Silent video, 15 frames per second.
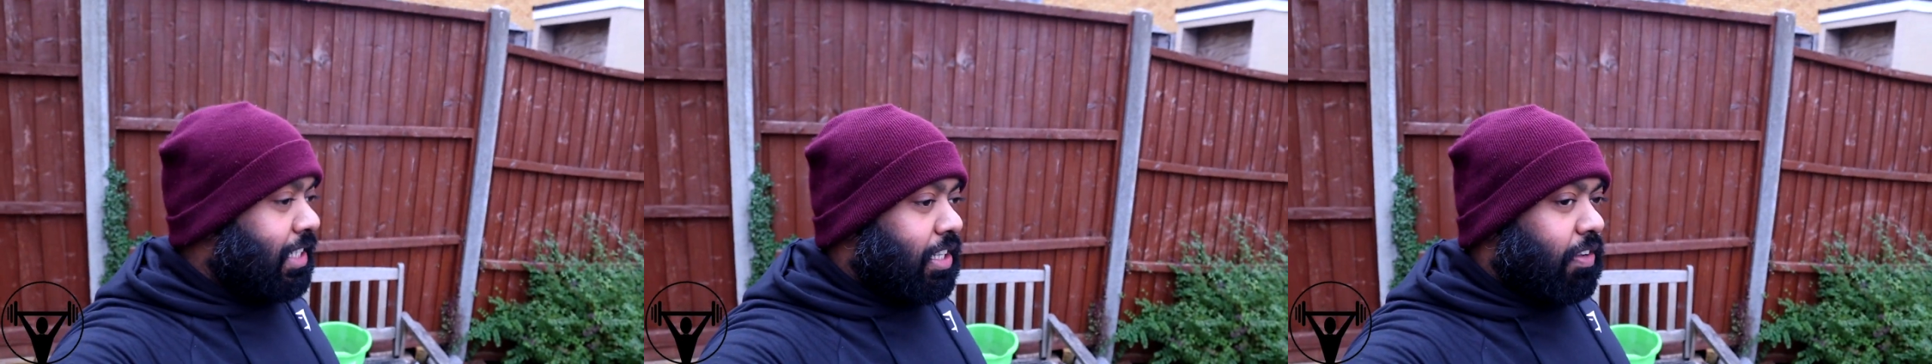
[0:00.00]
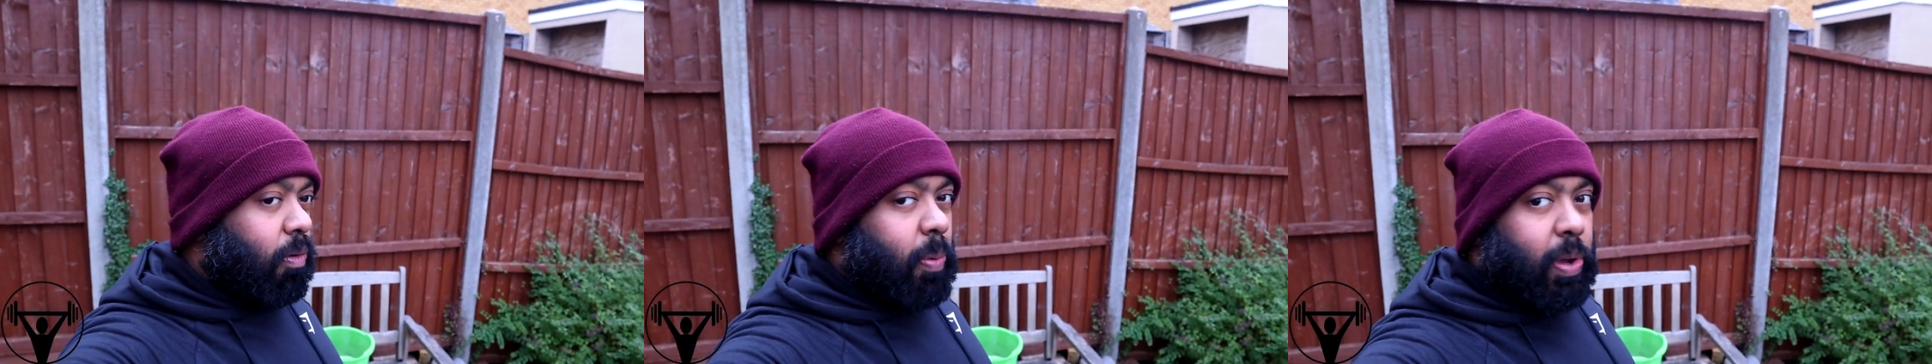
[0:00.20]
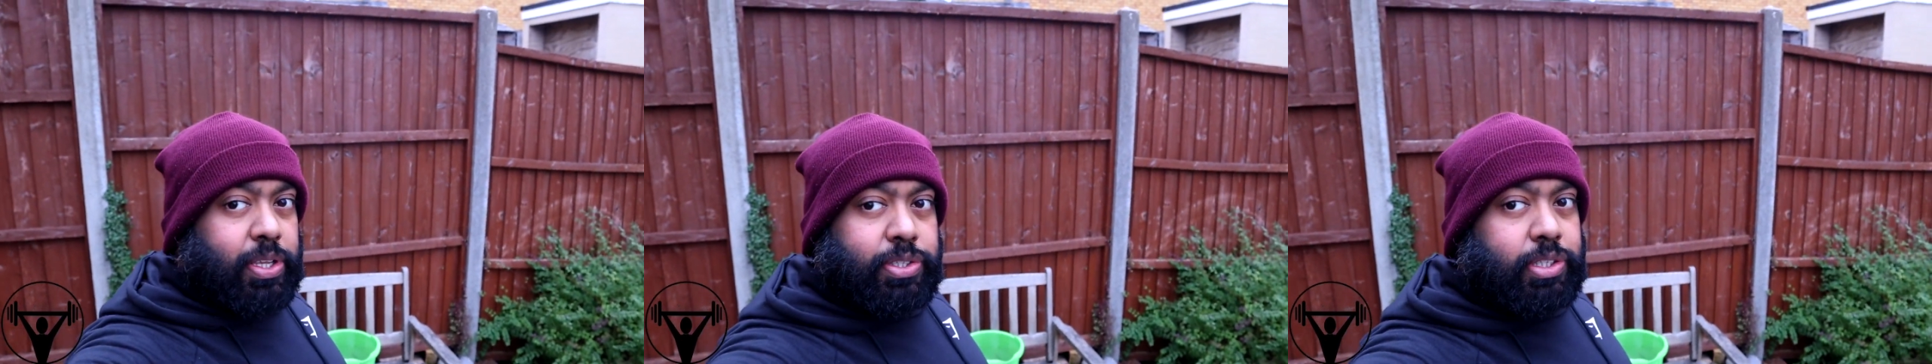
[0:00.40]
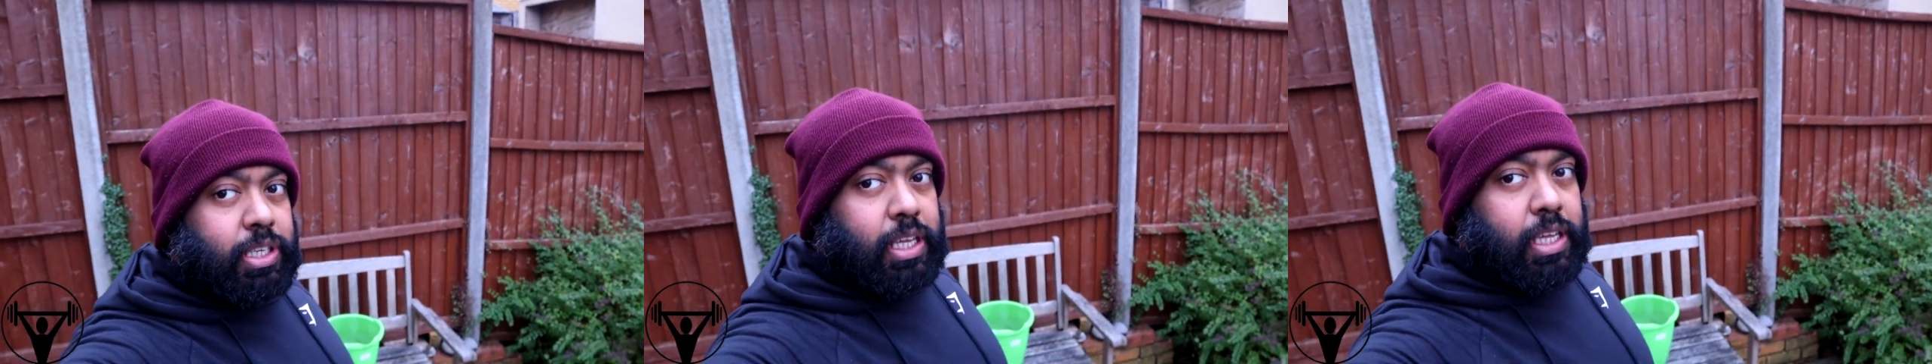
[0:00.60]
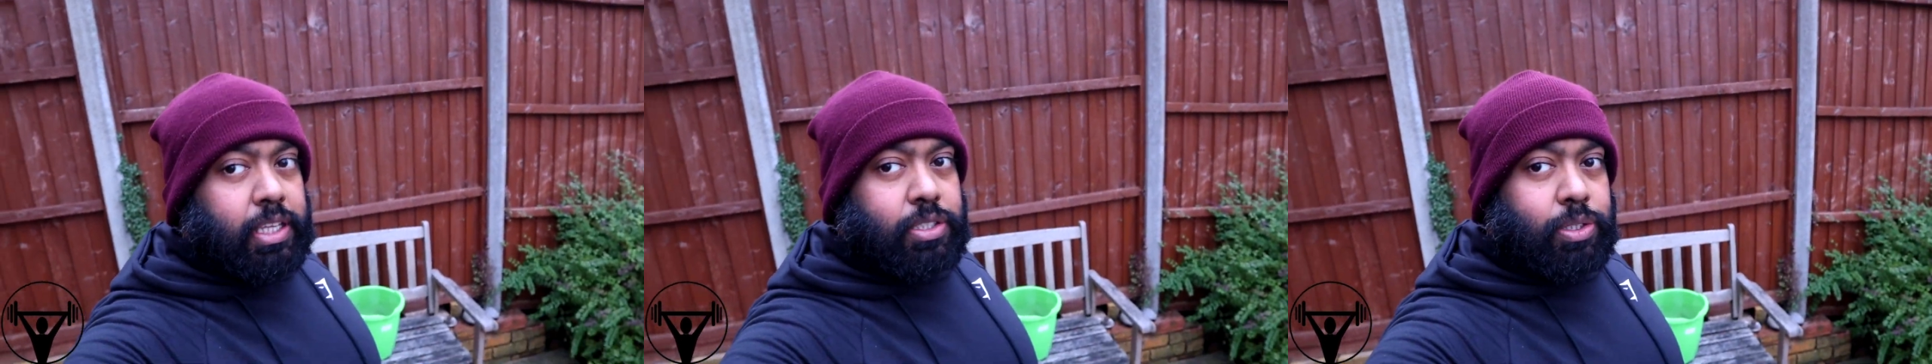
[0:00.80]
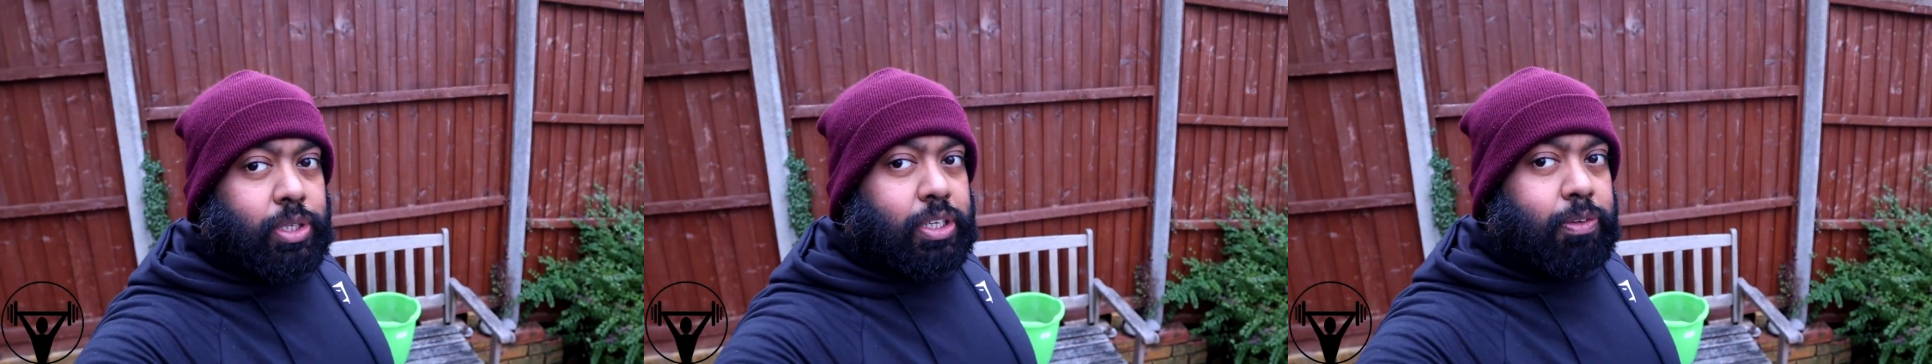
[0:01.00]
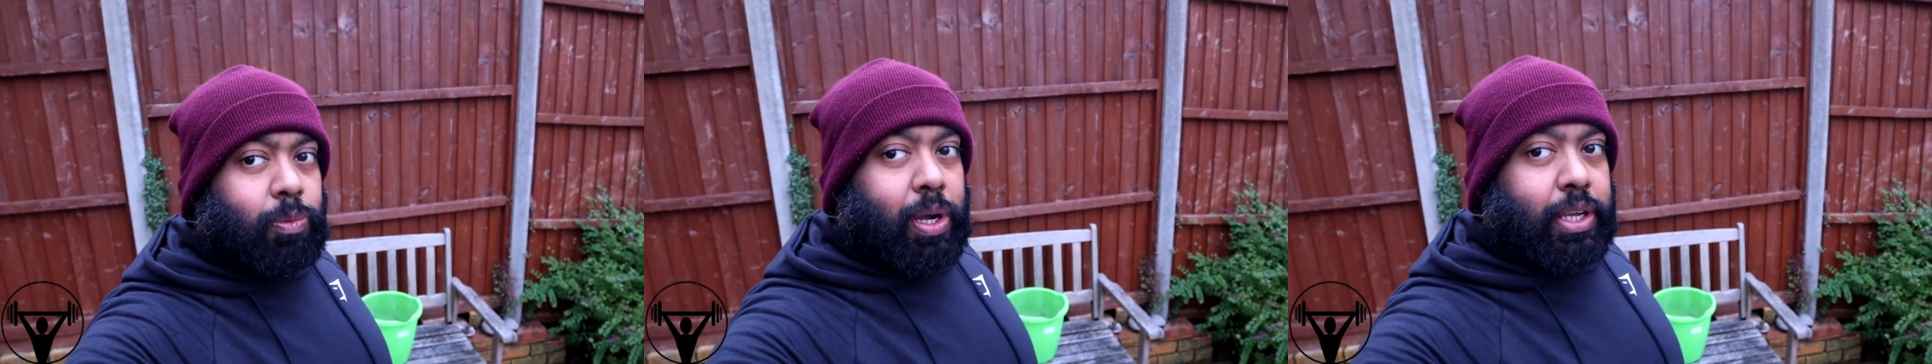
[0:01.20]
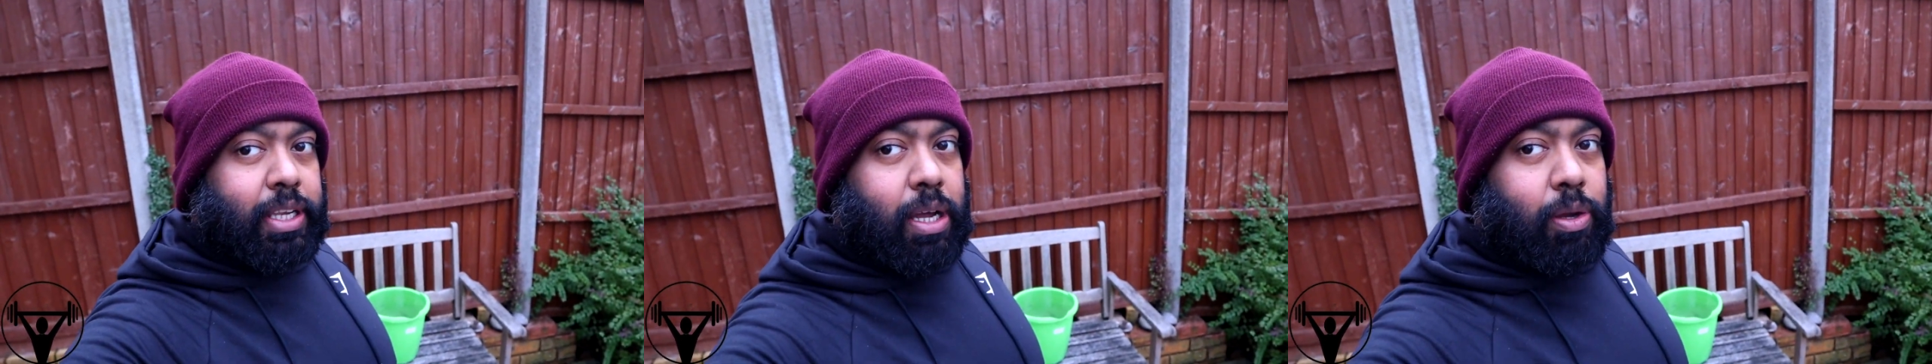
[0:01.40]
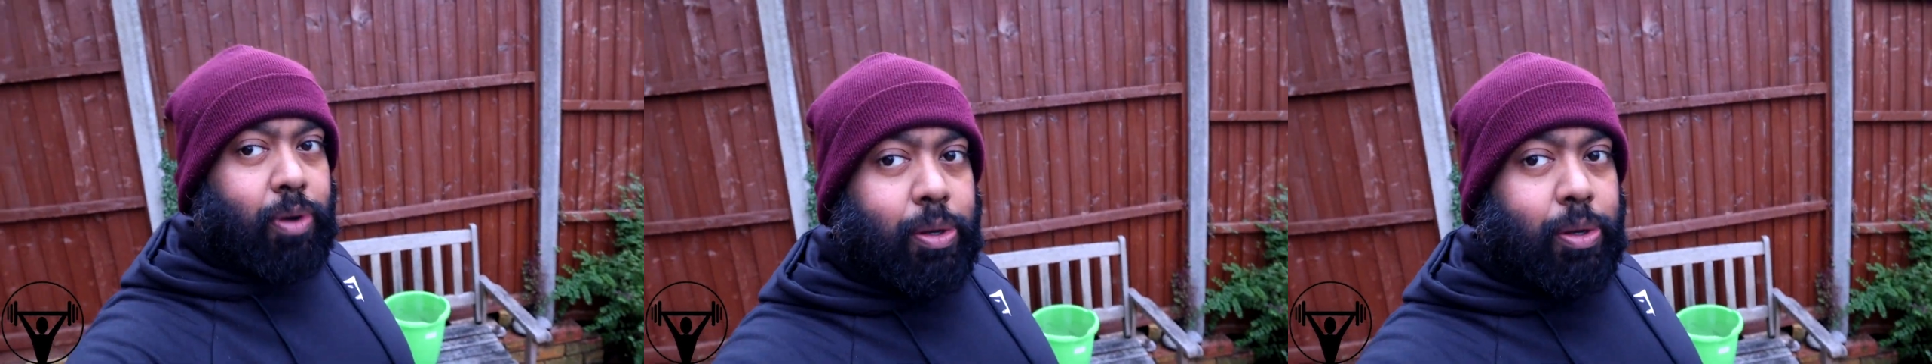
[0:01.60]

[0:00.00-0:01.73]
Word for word: another person here to kind of work that